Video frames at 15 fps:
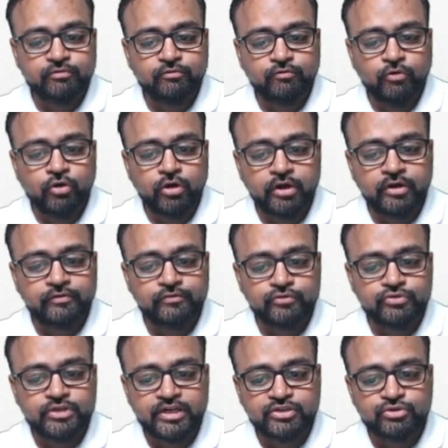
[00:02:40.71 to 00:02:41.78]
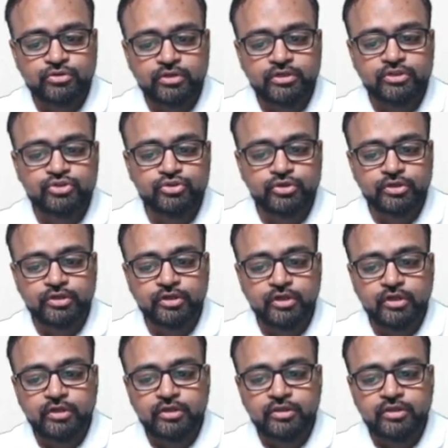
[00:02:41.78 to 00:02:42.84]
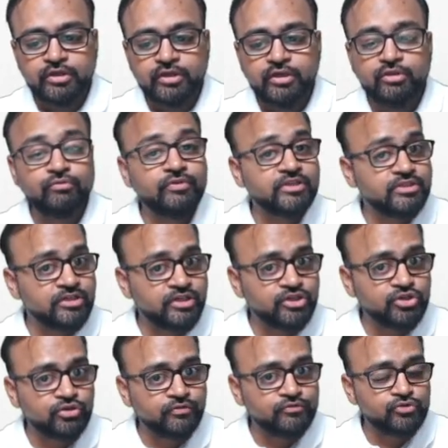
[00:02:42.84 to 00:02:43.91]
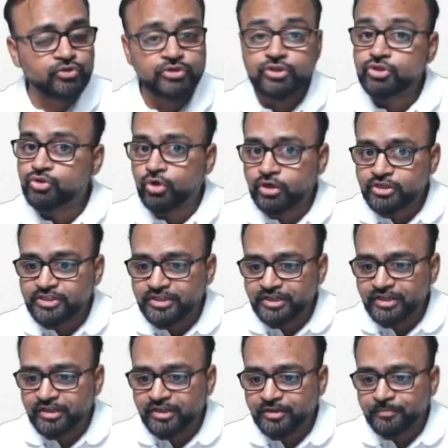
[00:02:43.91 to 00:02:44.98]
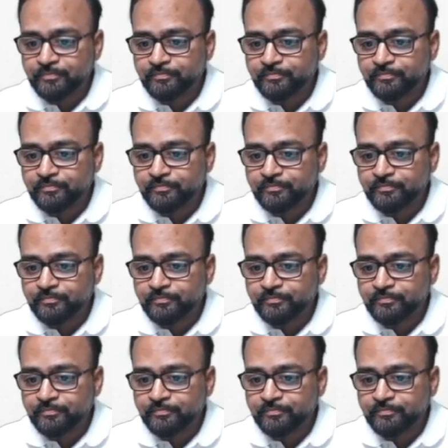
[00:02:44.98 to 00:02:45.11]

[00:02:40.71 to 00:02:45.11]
For diffuse axonal injury, the investigation of choice is not CT,